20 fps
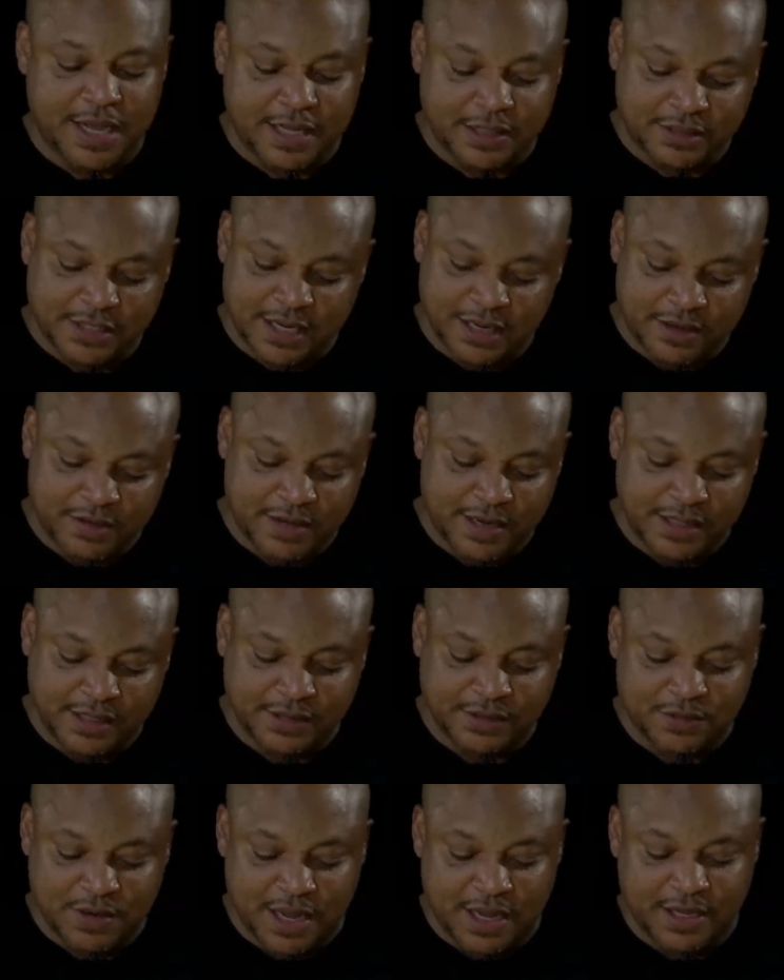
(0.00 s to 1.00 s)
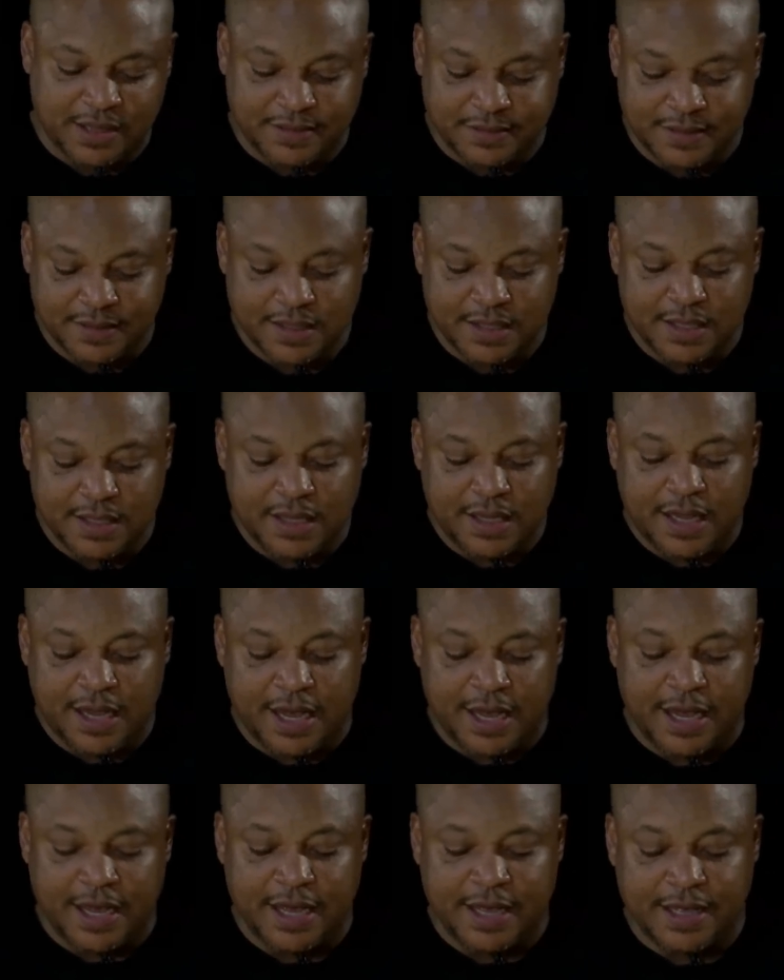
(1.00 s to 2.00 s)
Antichrists, right?
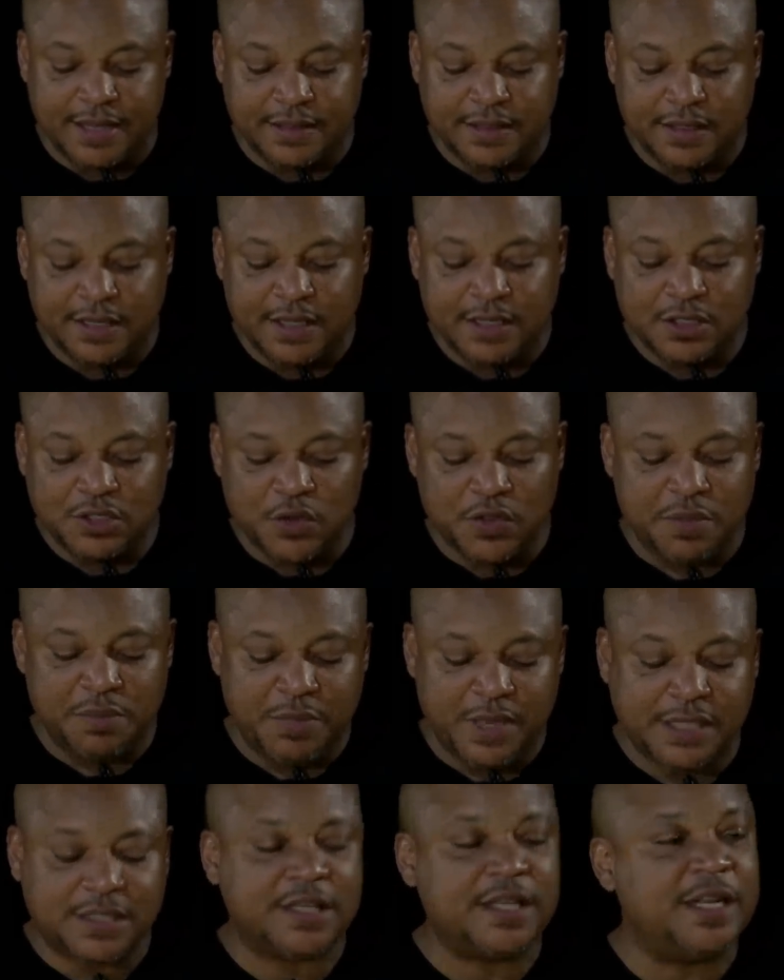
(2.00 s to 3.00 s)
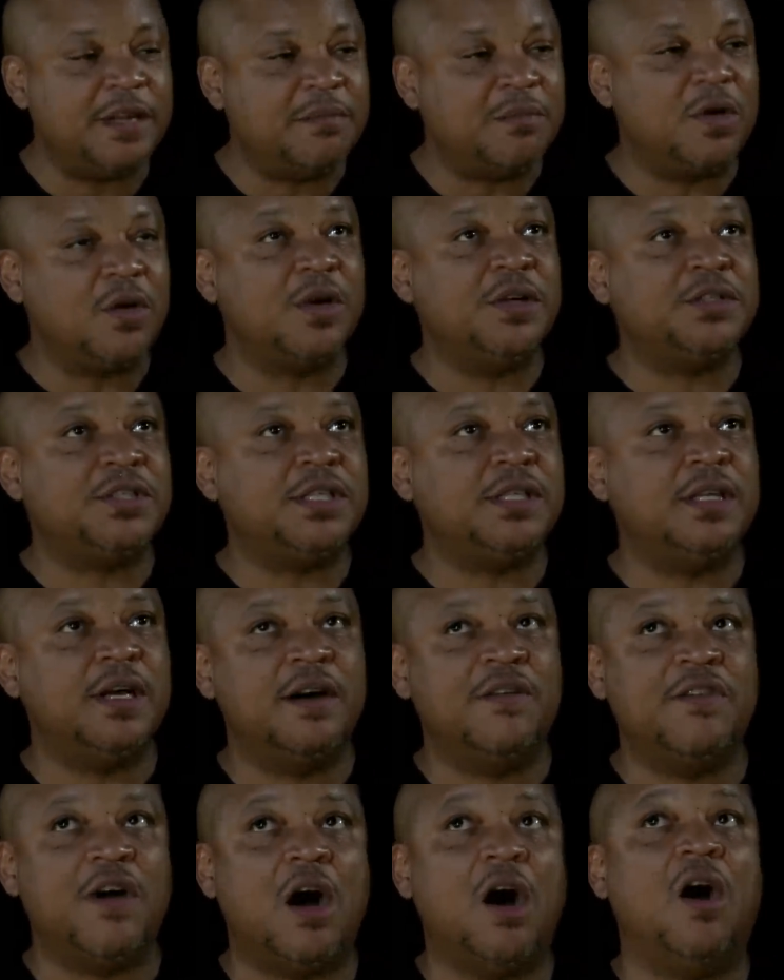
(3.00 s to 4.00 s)
And so the mixing and merging
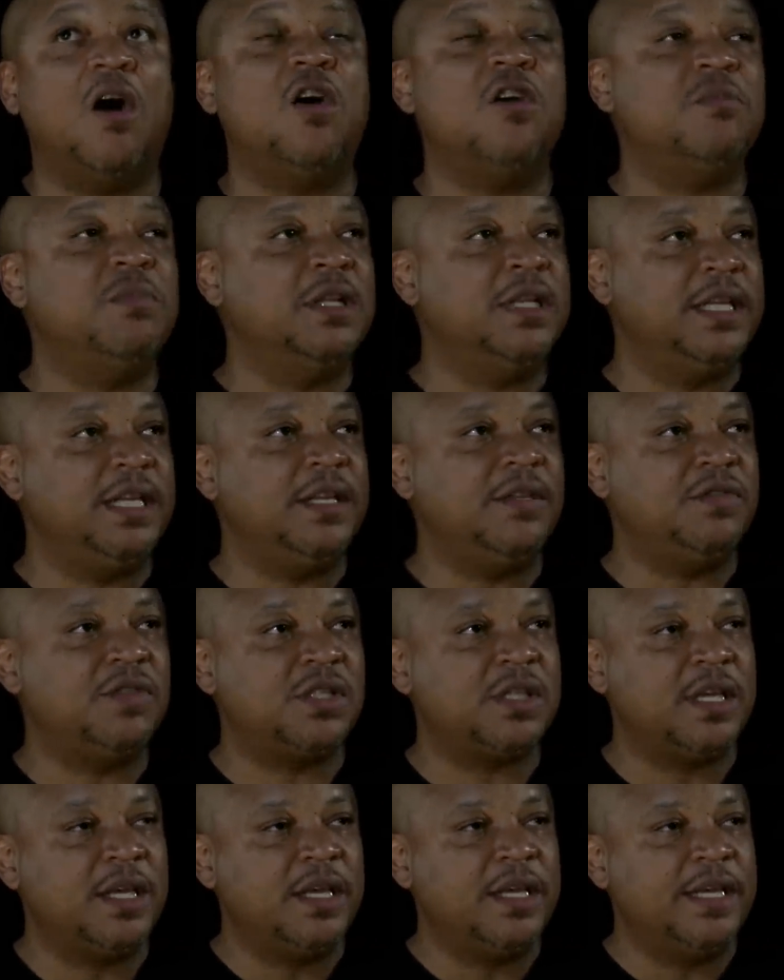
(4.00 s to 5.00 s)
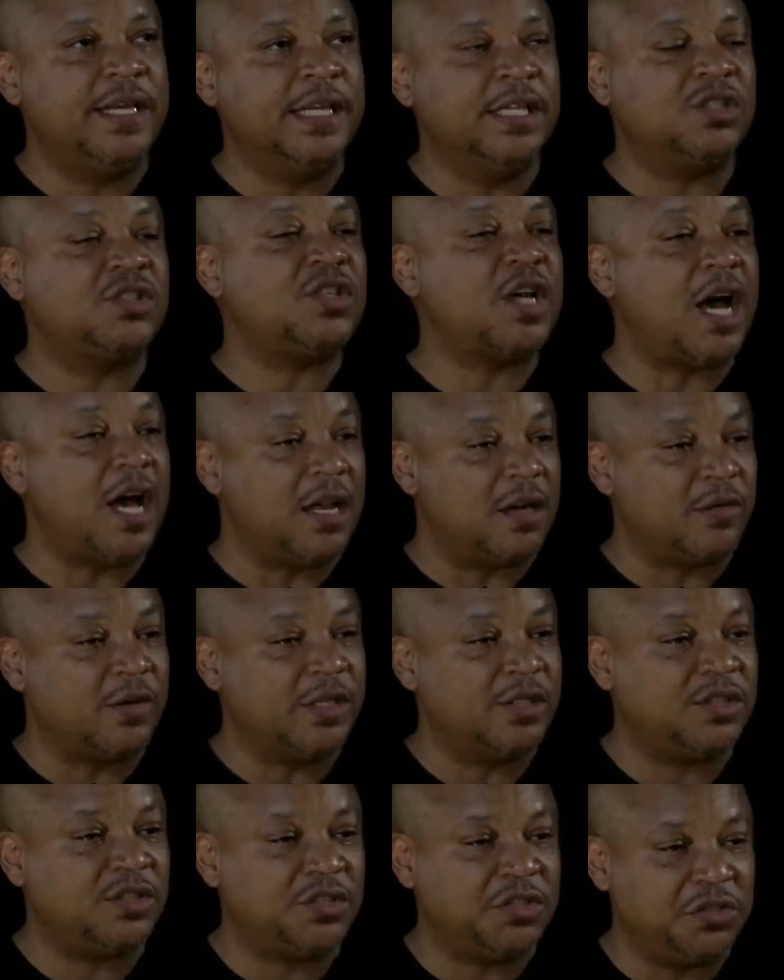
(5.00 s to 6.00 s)
of all beliefs is
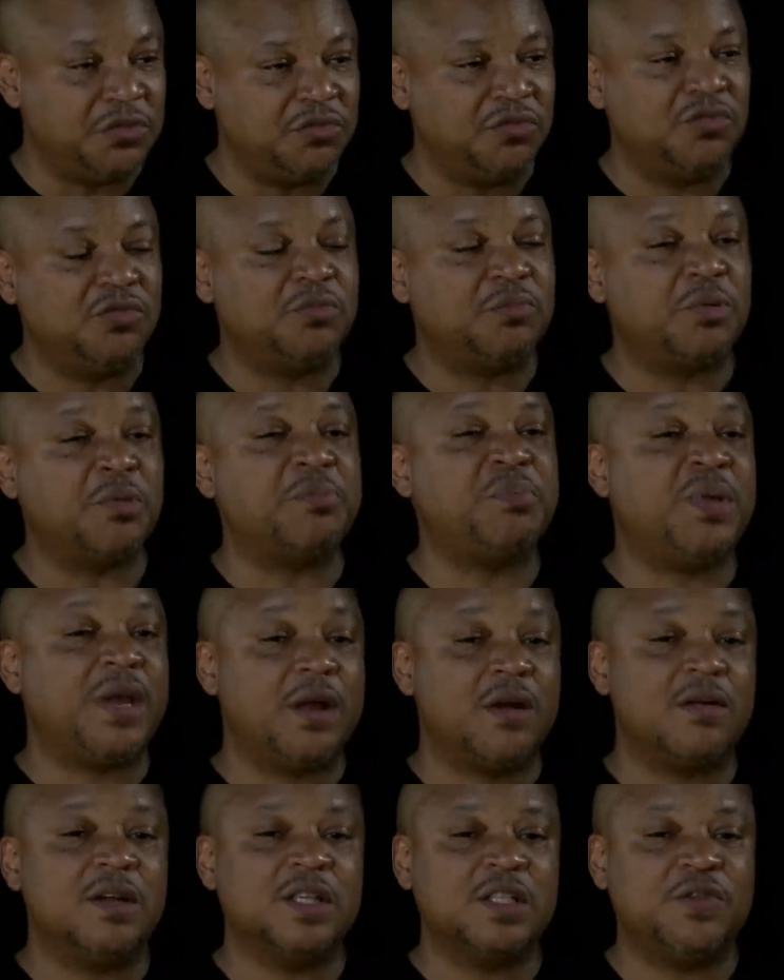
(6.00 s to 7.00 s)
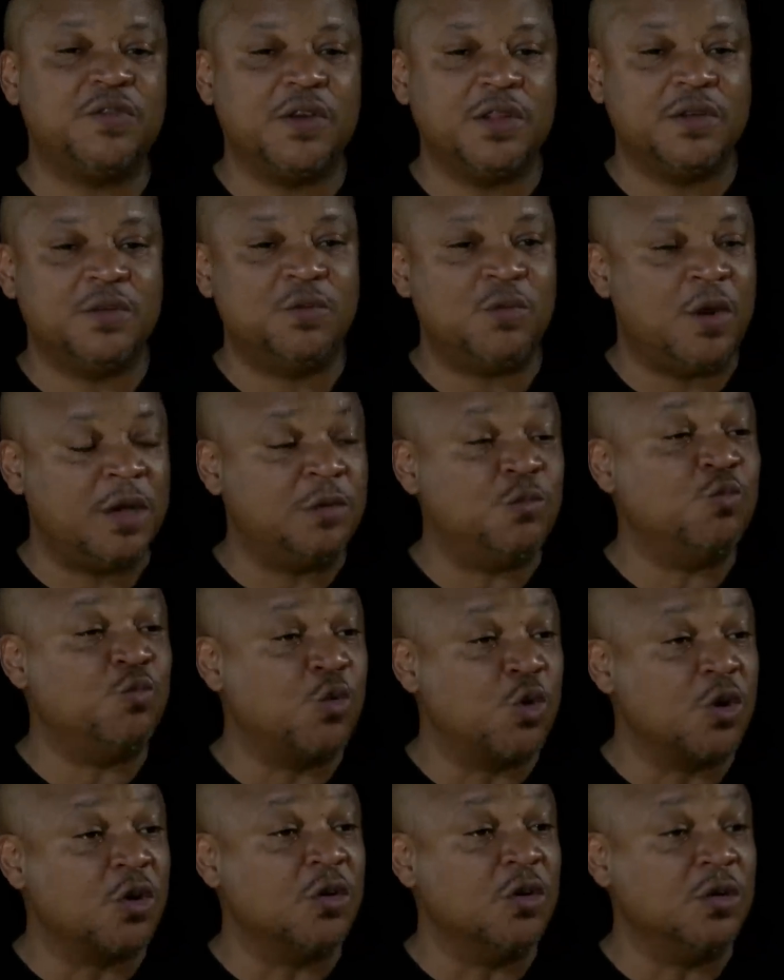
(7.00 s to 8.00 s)
tolerance to prepare us for the one
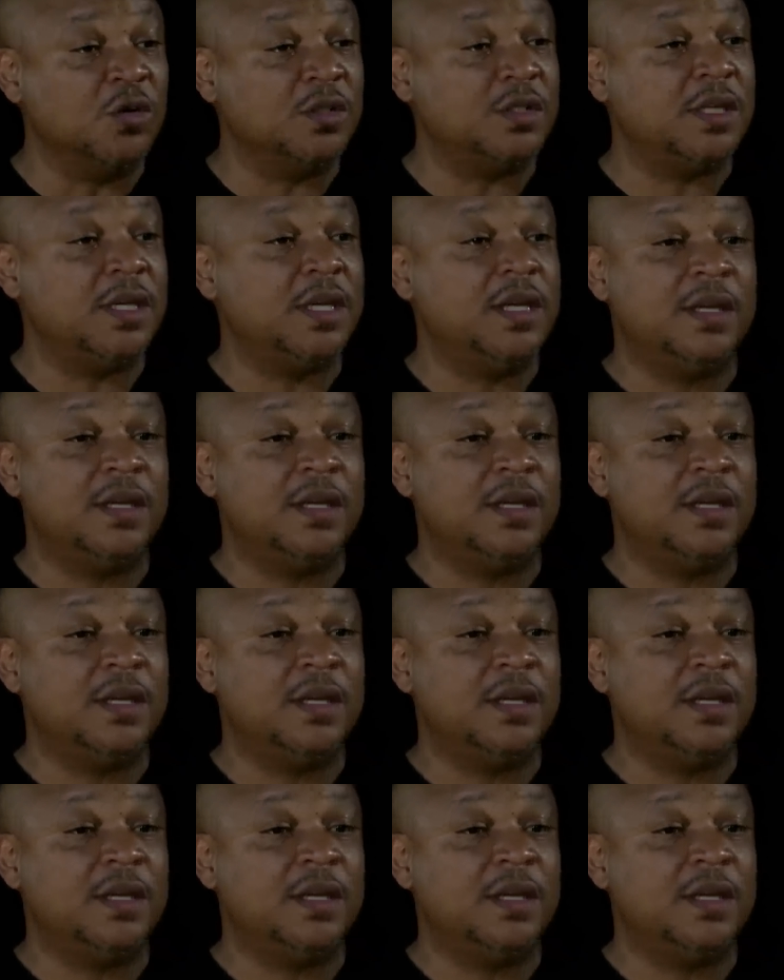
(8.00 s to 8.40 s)
world